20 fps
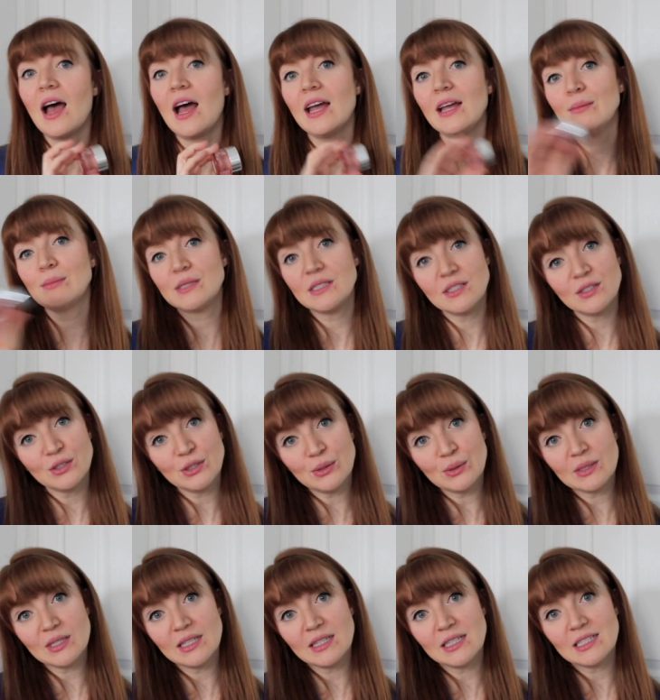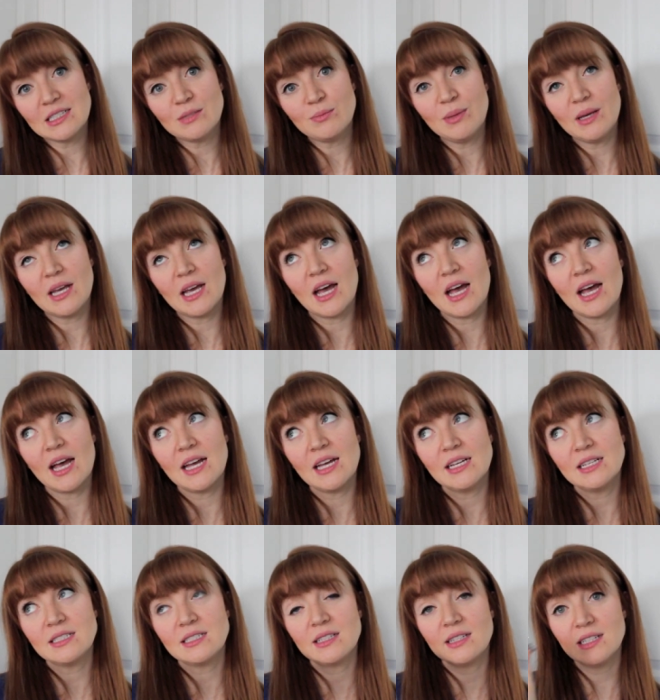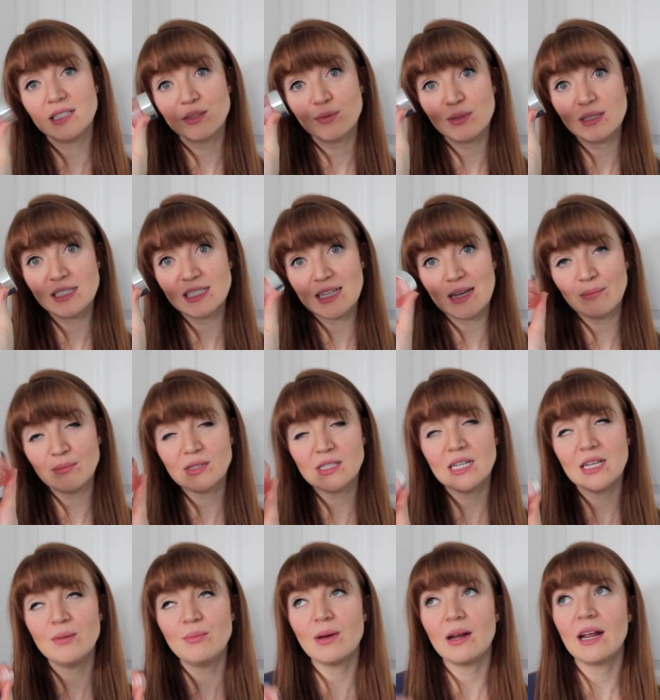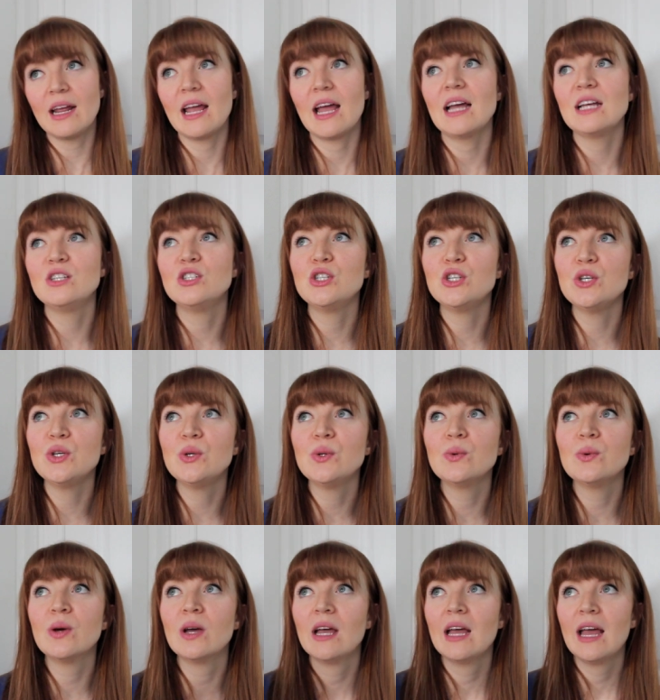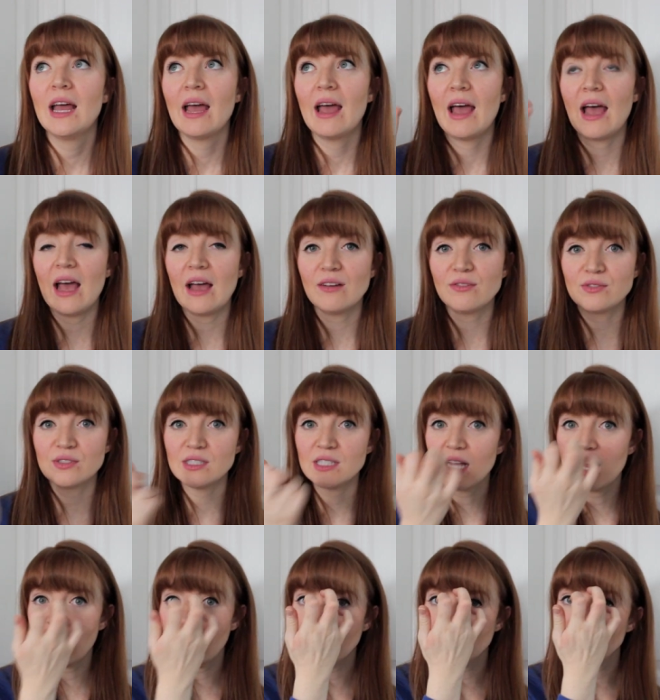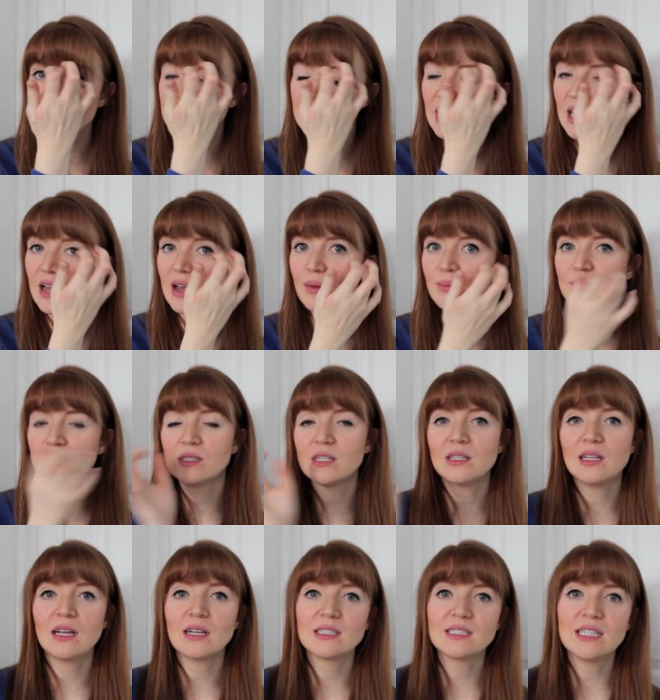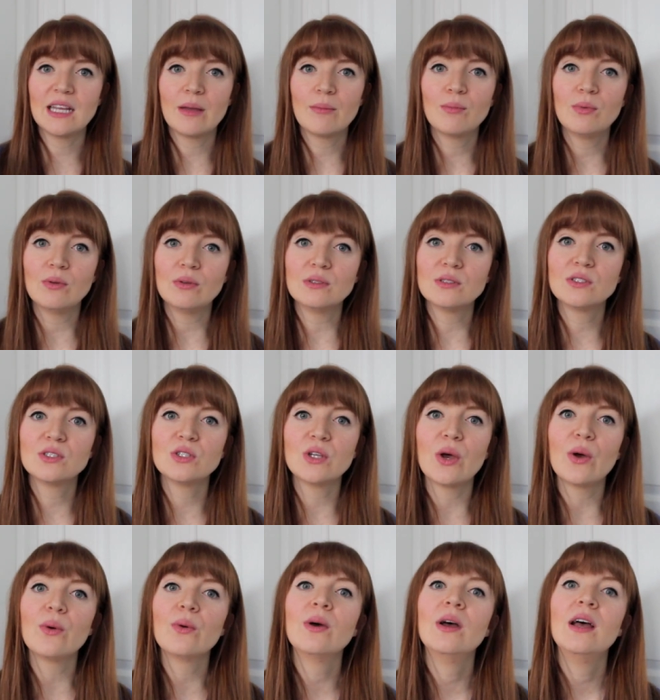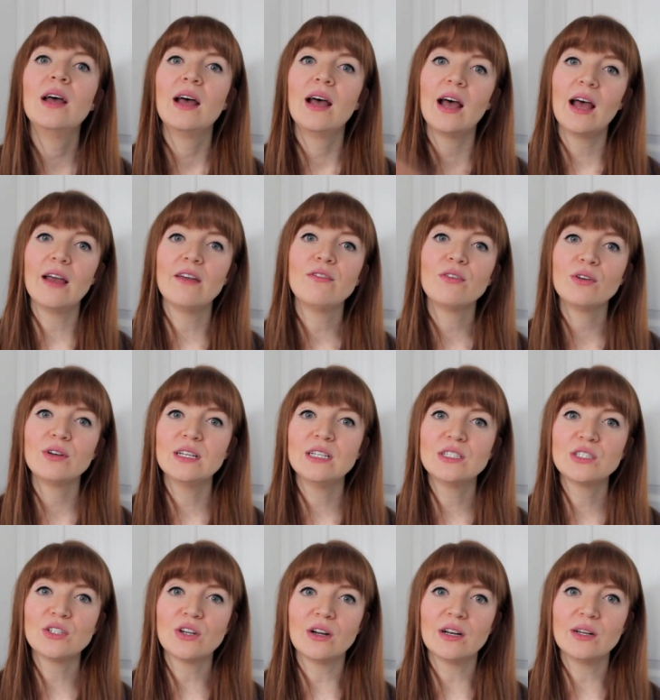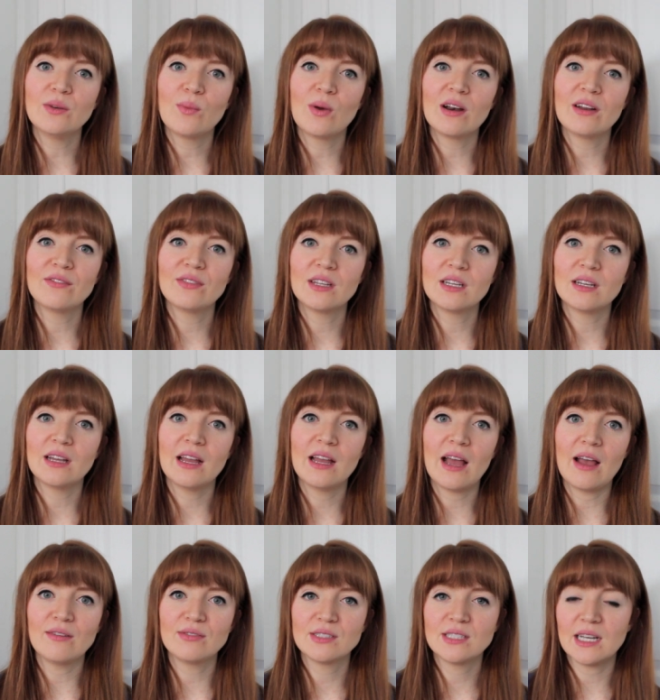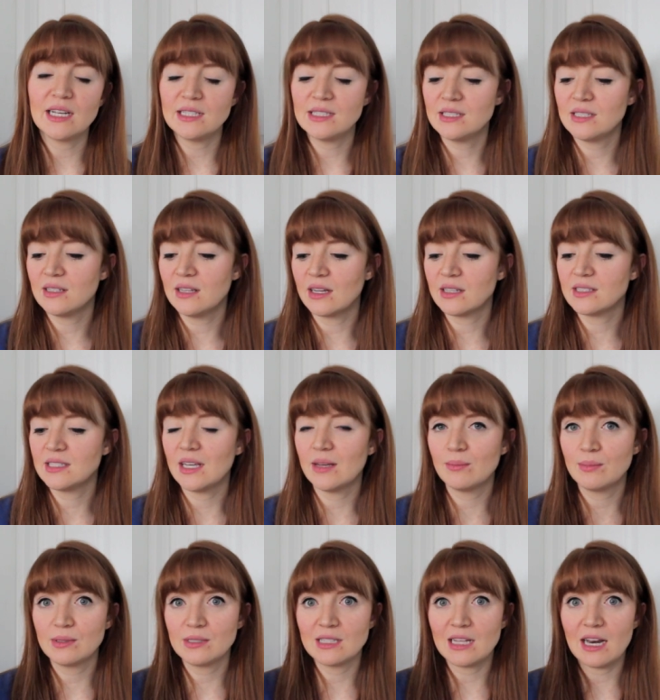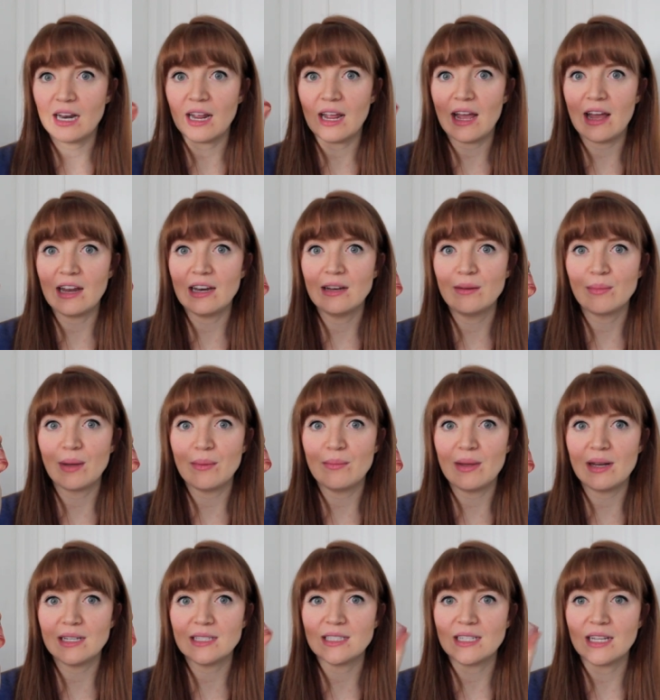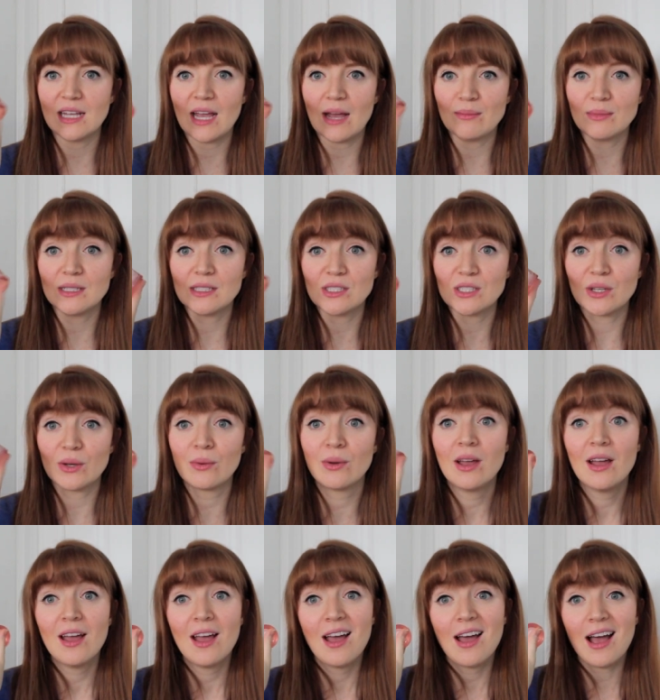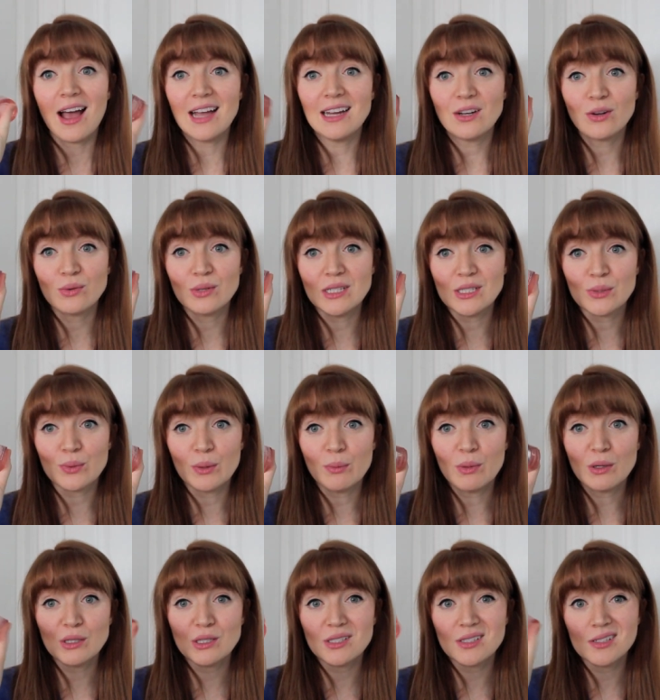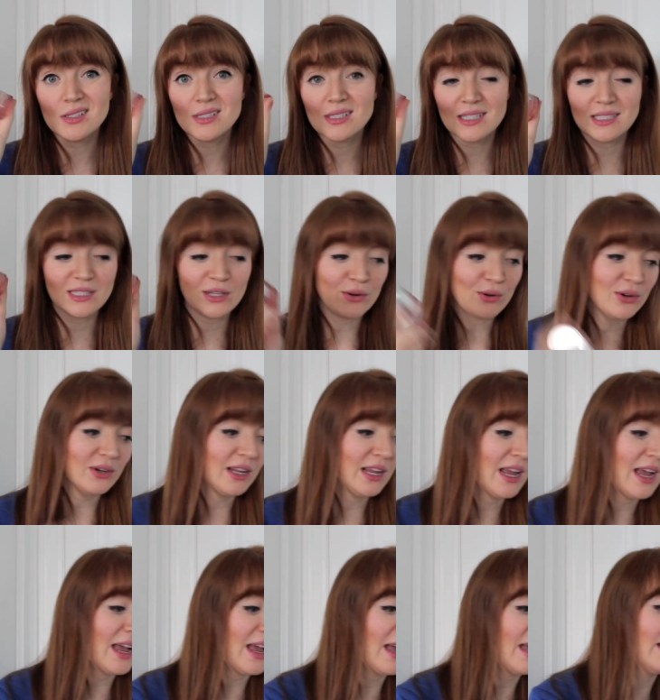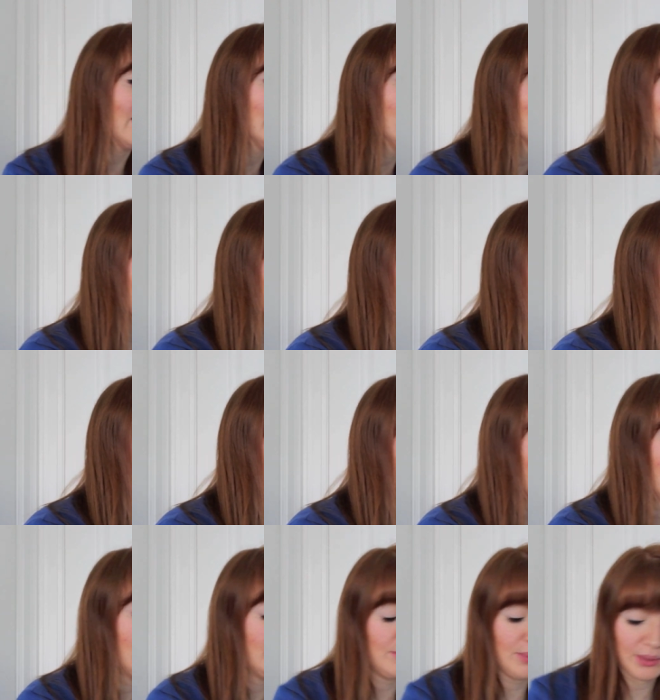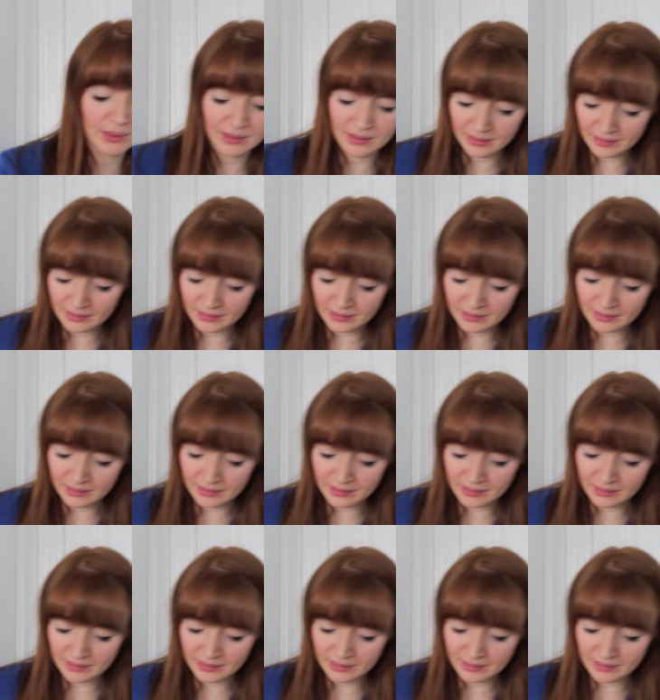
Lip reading: I am still using this because this one is empty, but I had 2 half-size deluxe samples. So I've already started one of the half-size deluxe samples that I had in my medicine cabinet. So I don't need to repurchase this because I already had some backup